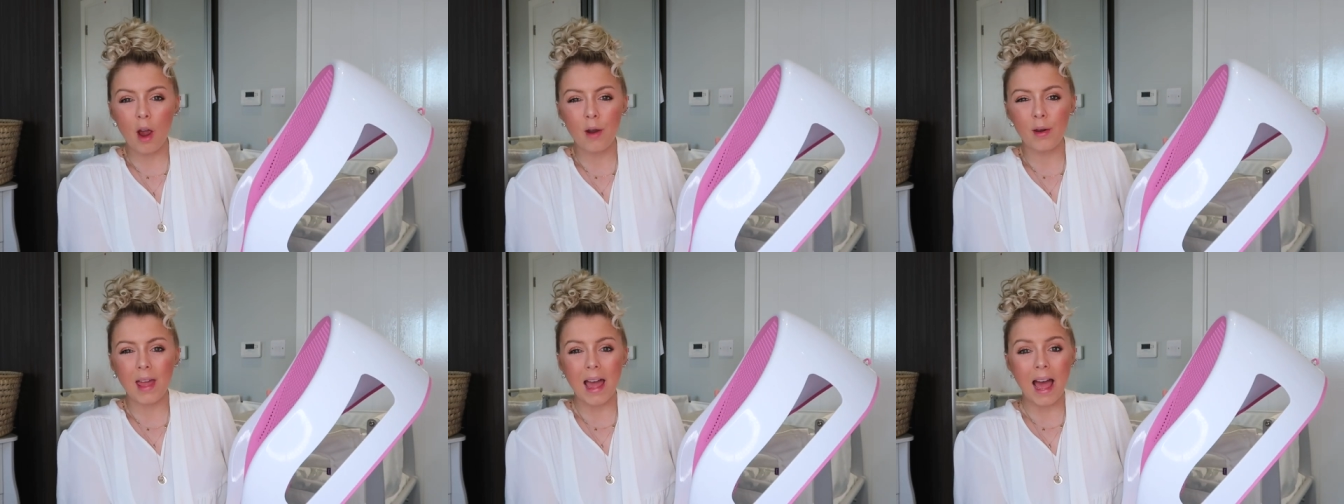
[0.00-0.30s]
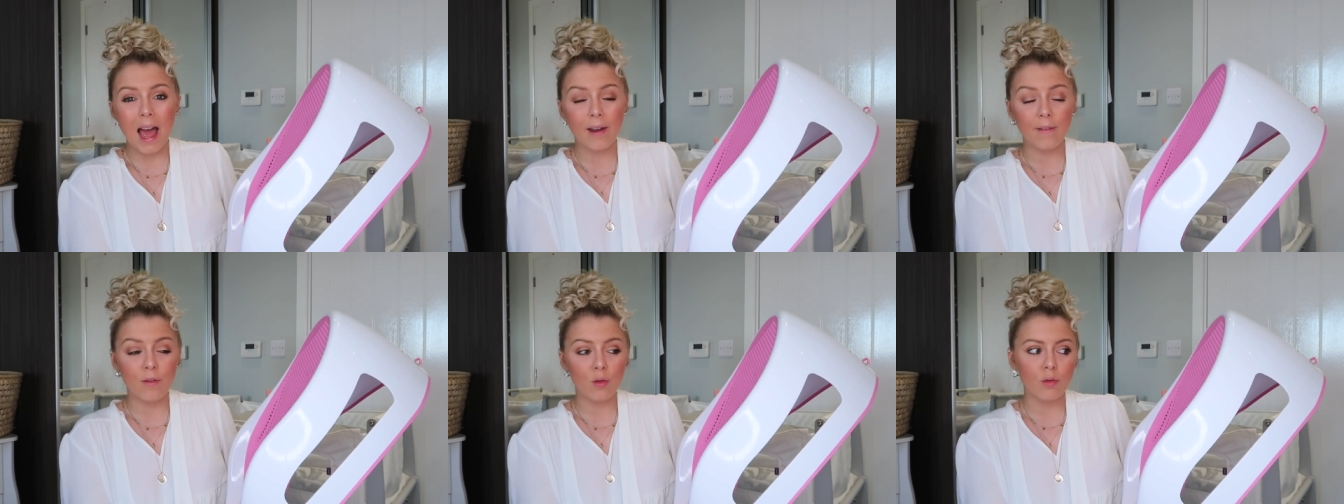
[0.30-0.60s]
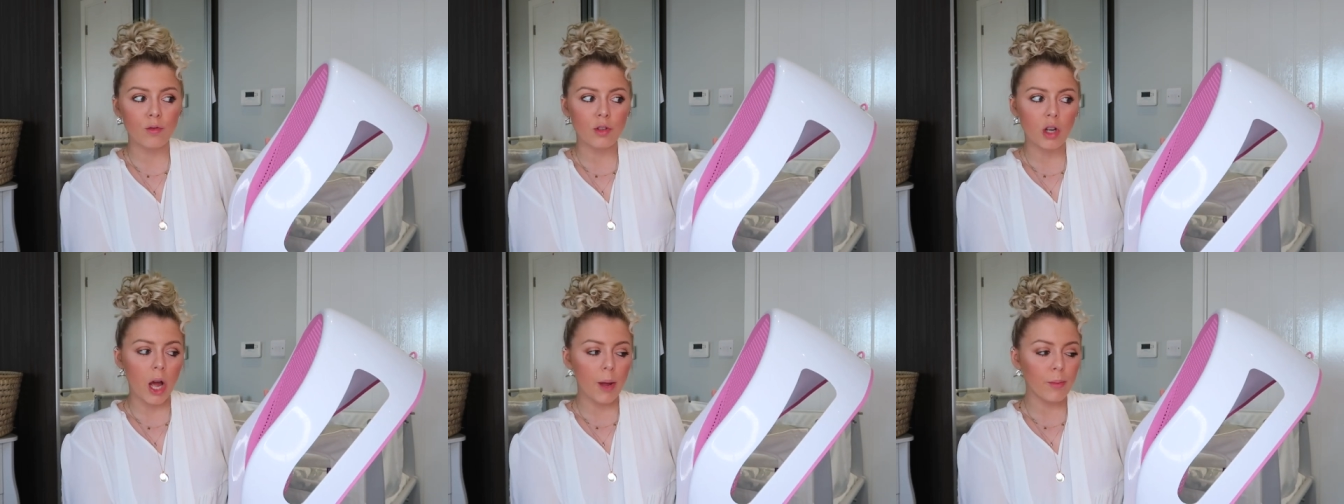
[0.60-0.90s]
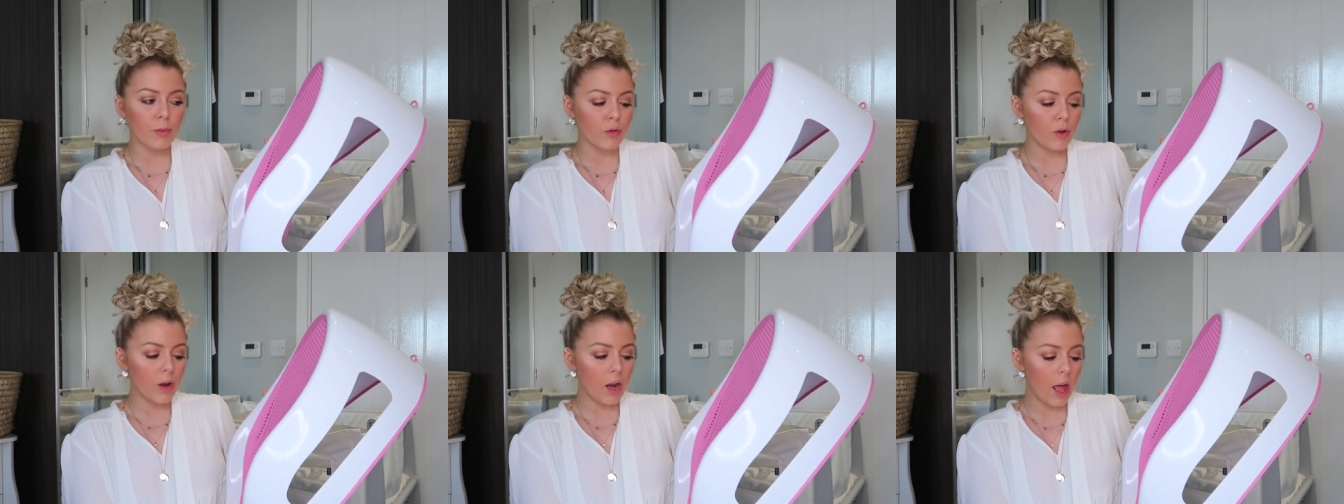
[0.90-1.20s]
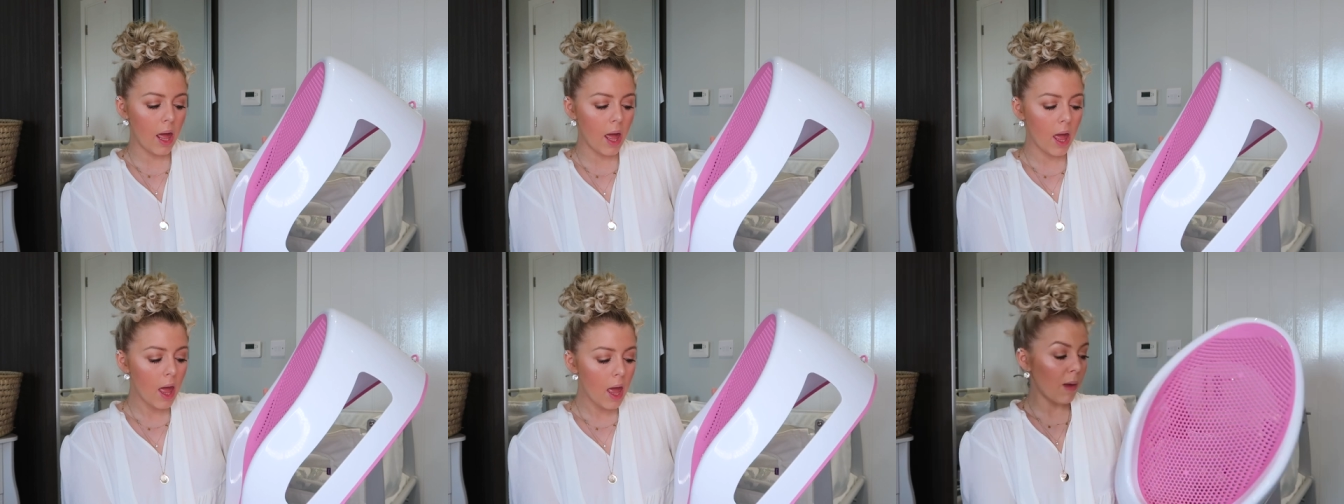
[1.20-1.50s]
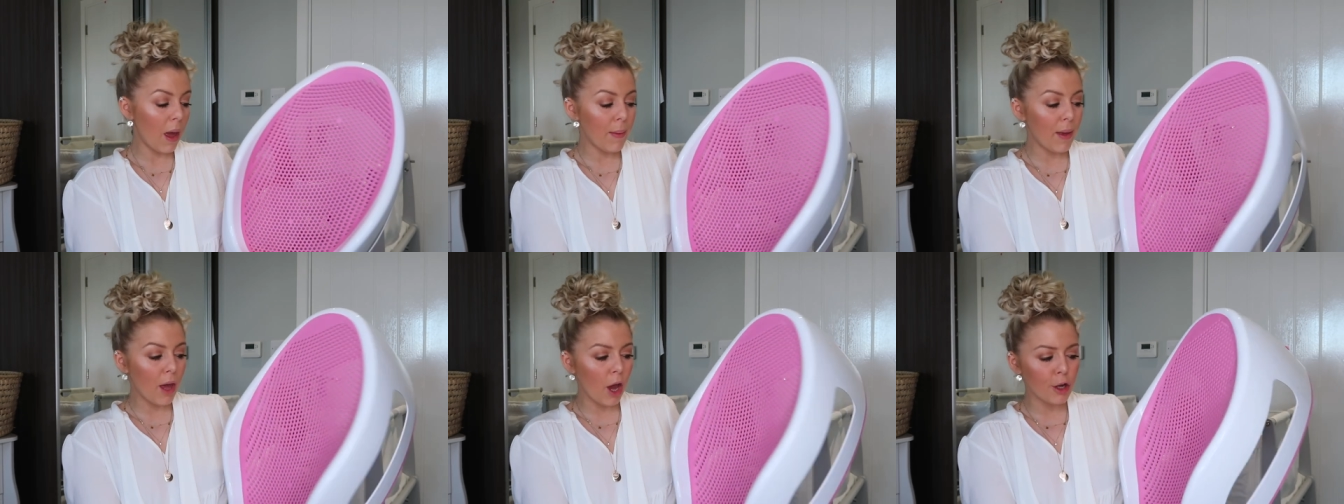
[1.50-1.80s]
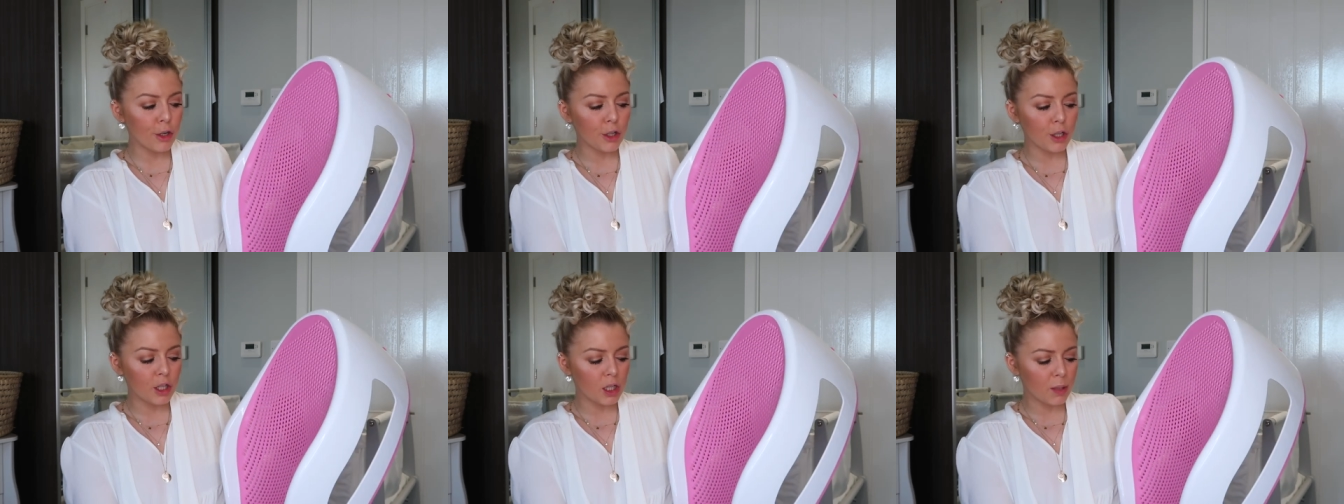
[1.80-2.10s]
only a handful of times really. Baby
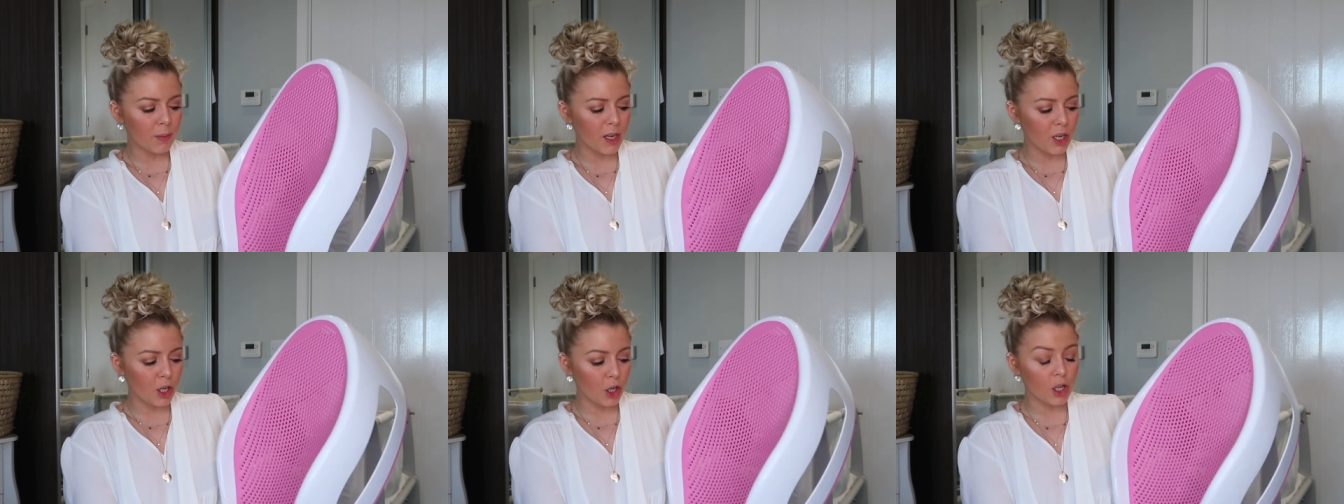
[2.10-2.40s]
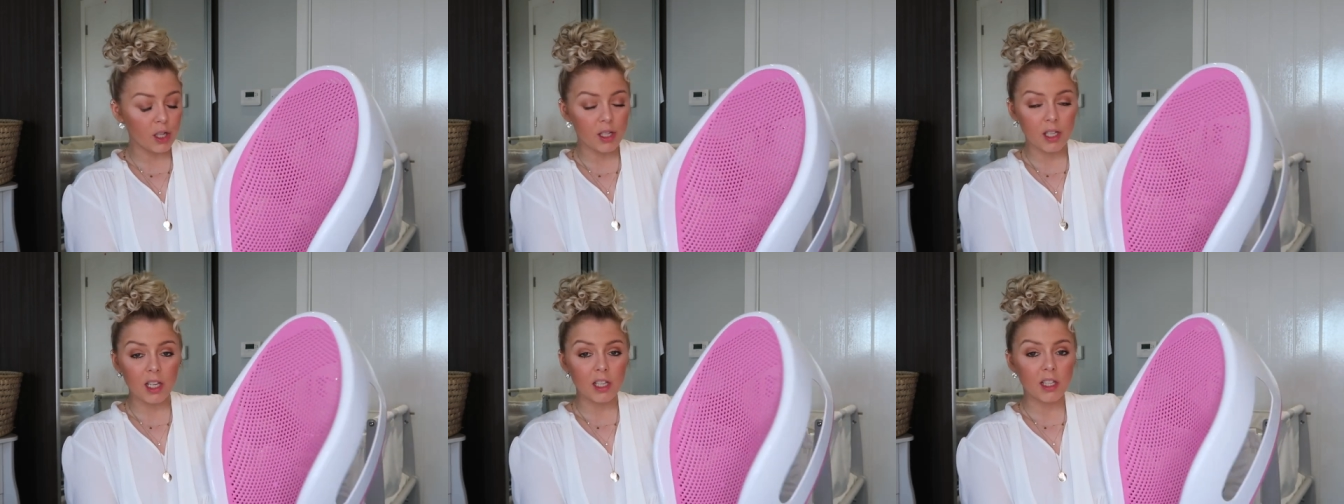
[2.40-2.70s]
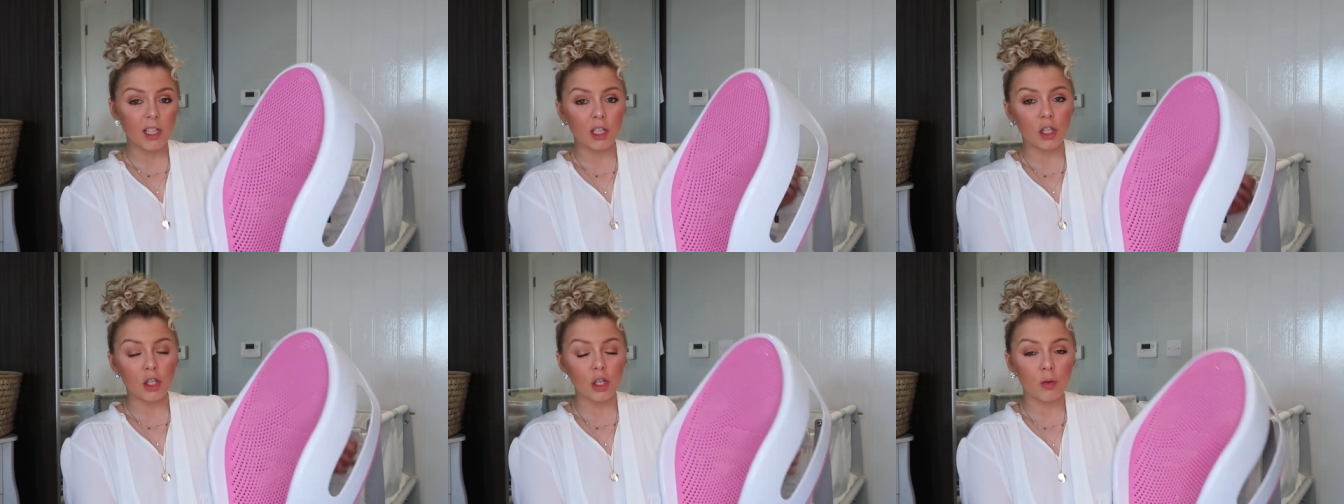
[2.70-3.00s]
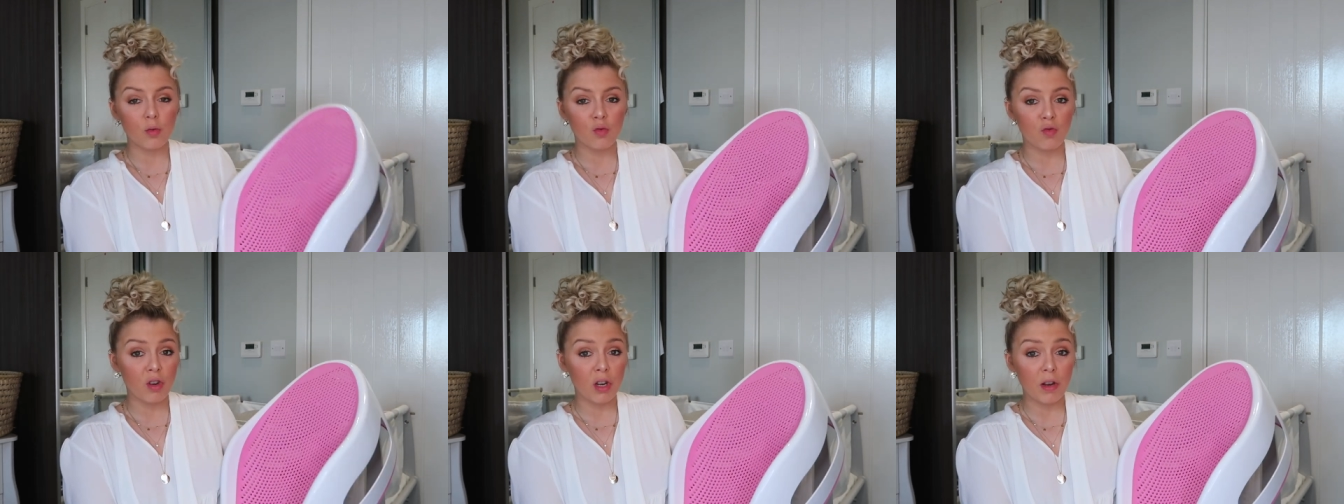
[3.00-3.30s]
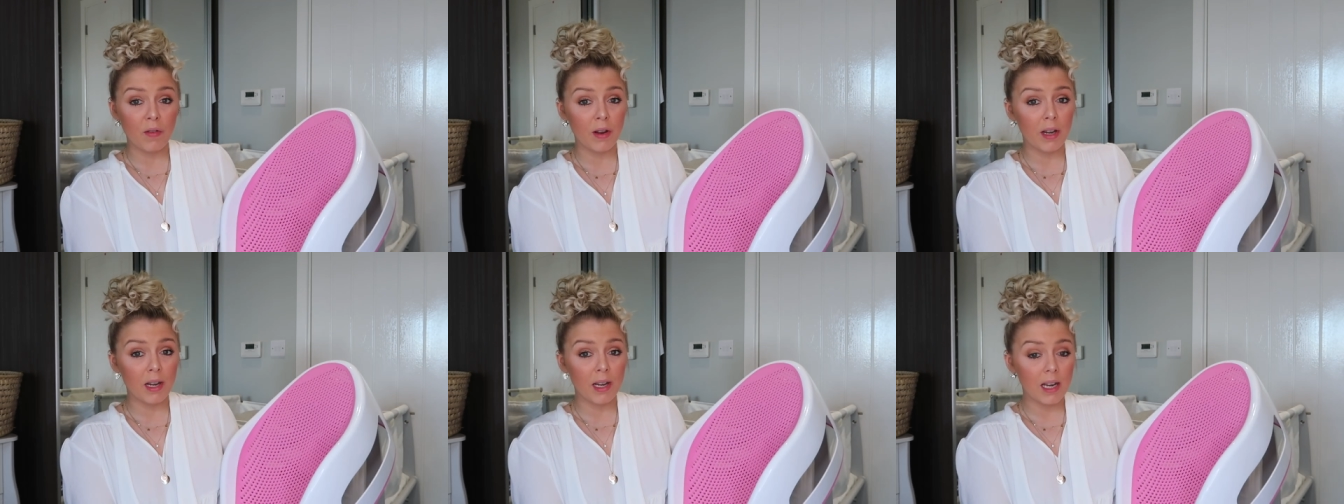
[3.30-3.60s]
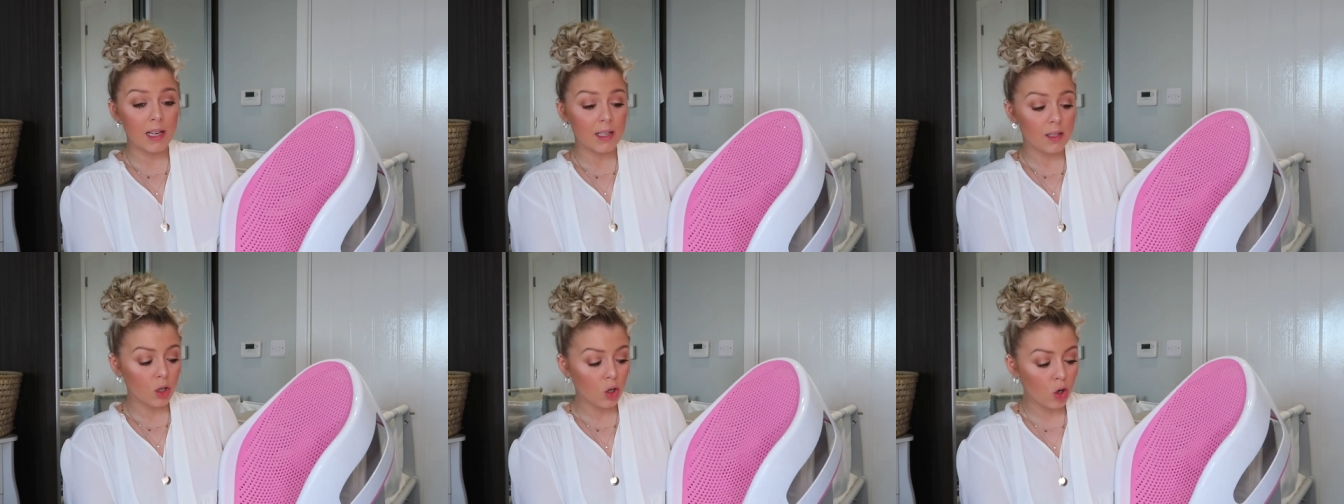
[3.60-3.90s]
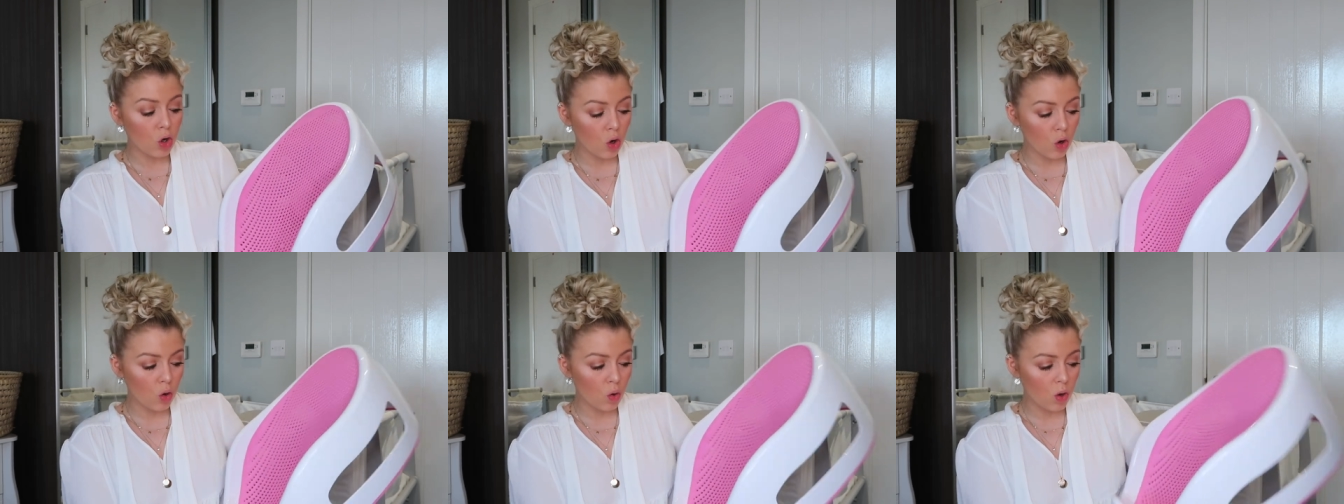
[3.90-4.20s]
Ocean's been using it since she was really really
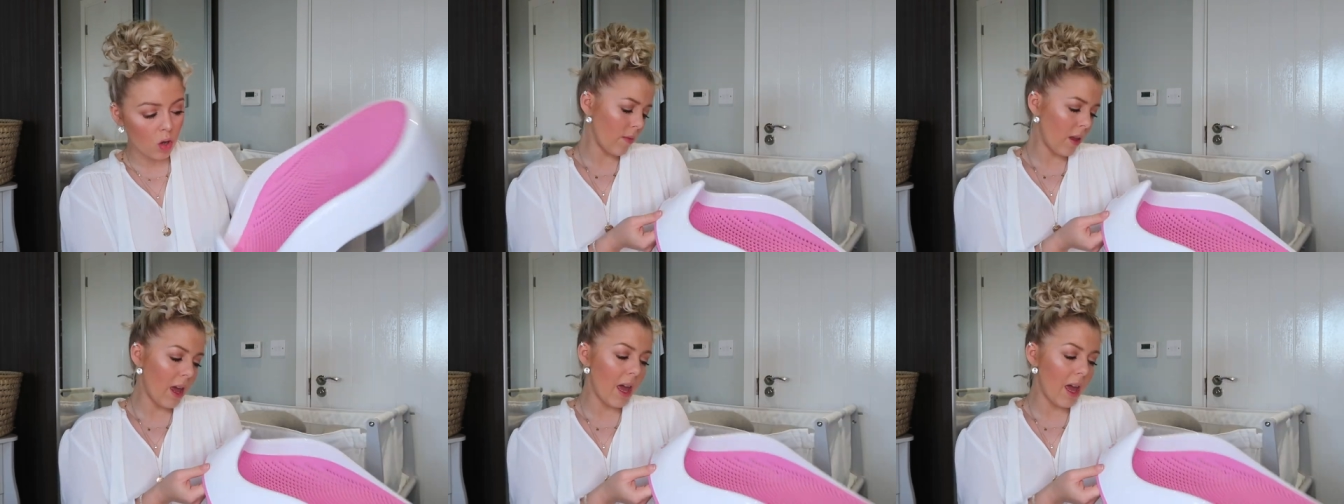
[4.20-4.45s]
little.